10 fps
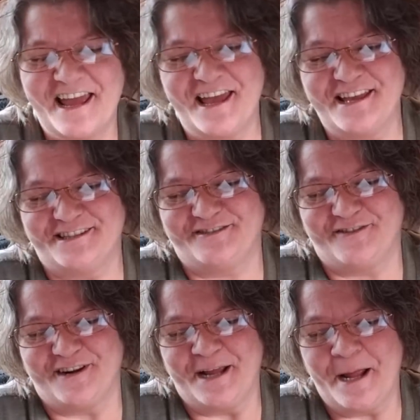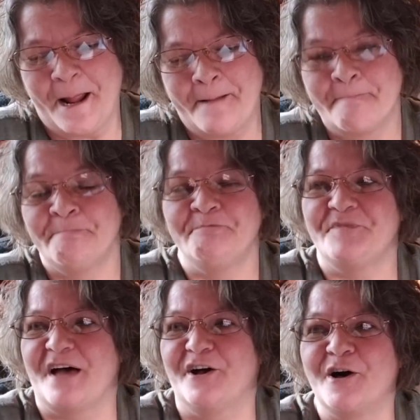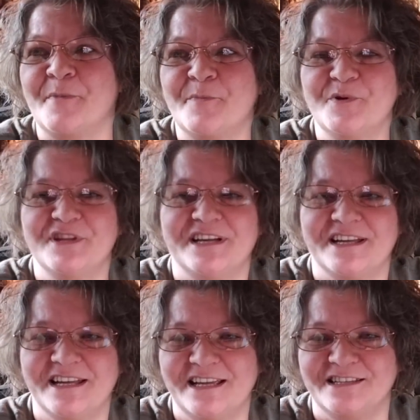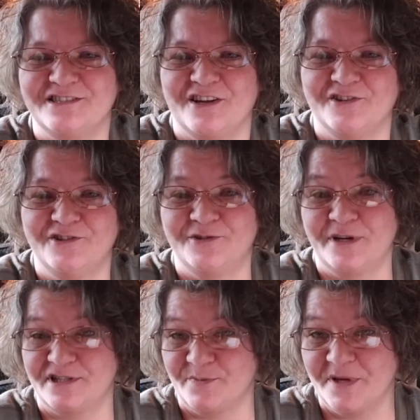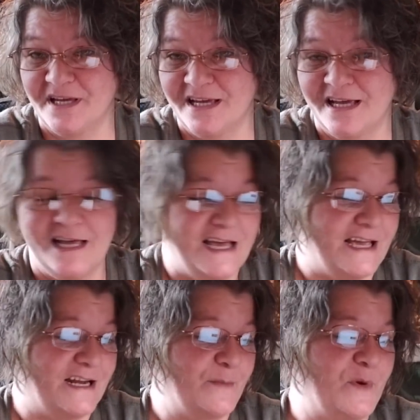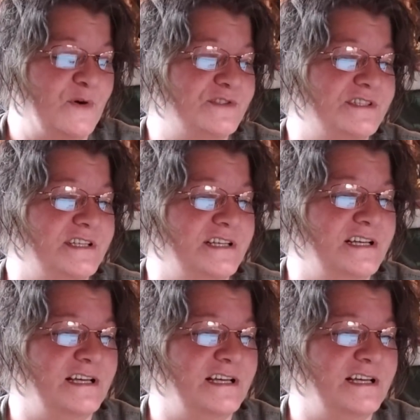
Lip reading: It's funny. I'll come up with a Niki's Cauldron recipe, and I'll post it